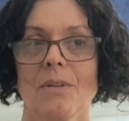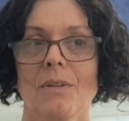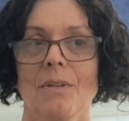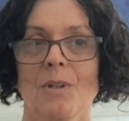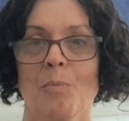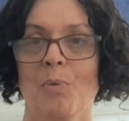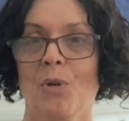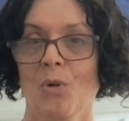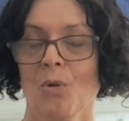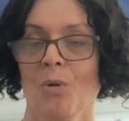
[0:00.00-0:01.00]
the
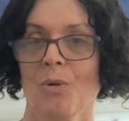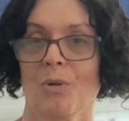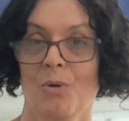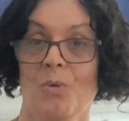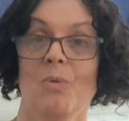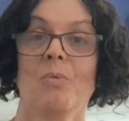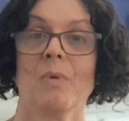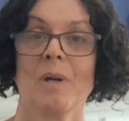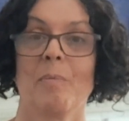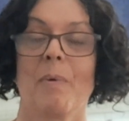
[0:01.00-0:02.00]
pure Cool
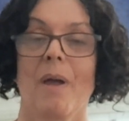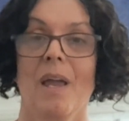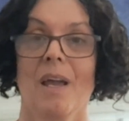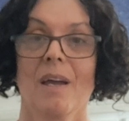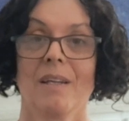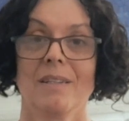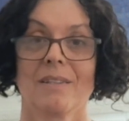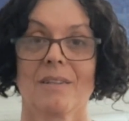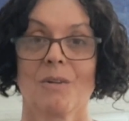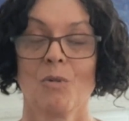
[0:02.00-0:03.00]
Whip and
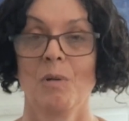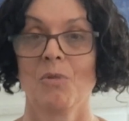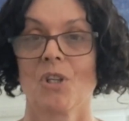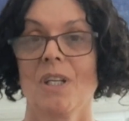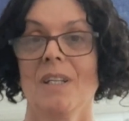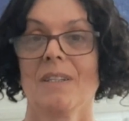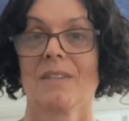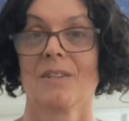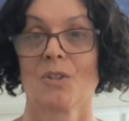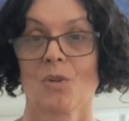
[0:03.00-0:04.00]
cream cheese
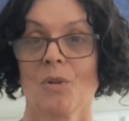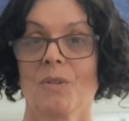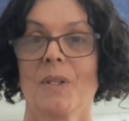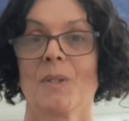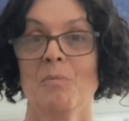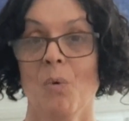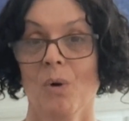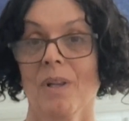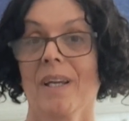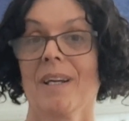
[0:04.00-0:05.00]
desserts. It's
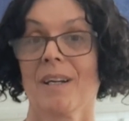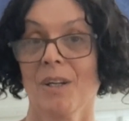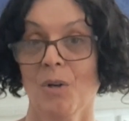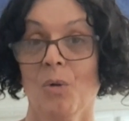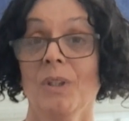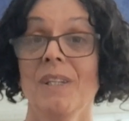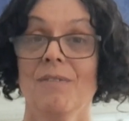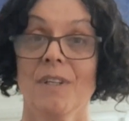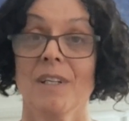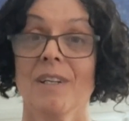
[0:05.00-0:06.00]
more like a cannoli
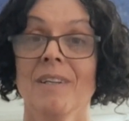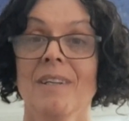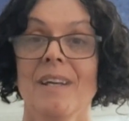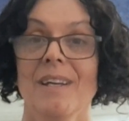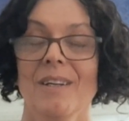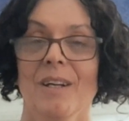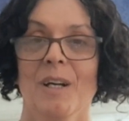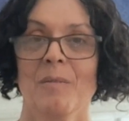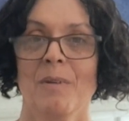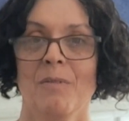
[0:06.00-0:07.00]
fill.
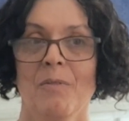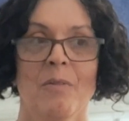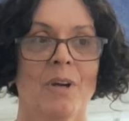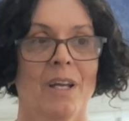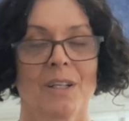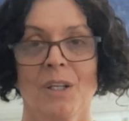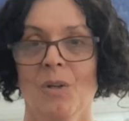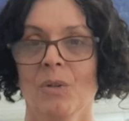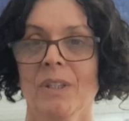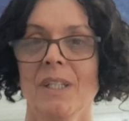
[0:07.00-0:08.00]
If you've ever had a
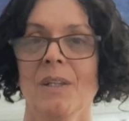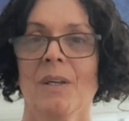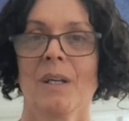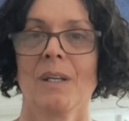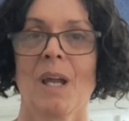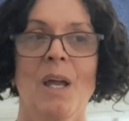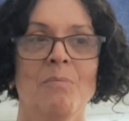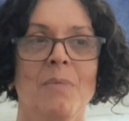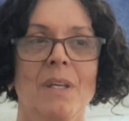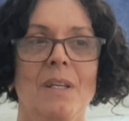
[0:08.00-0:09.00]
cannoli,
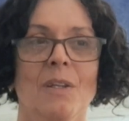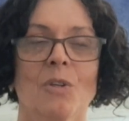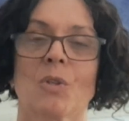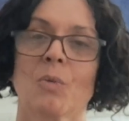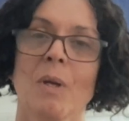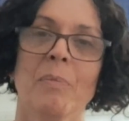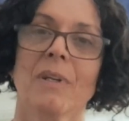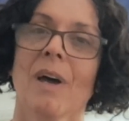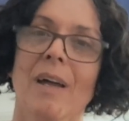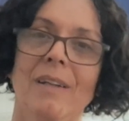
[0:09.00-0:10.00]
they're sweet, but
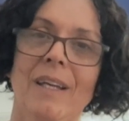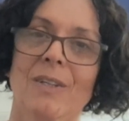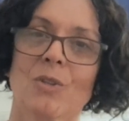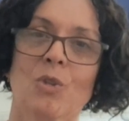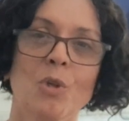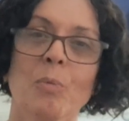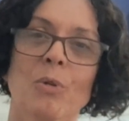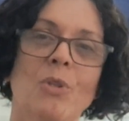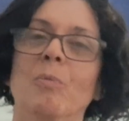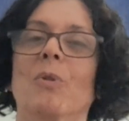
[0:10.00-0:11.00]
not like super,
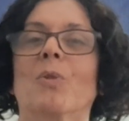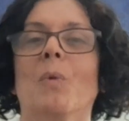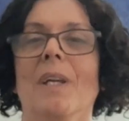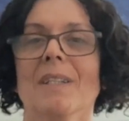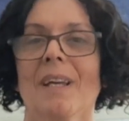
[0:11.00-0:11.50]
super sweet.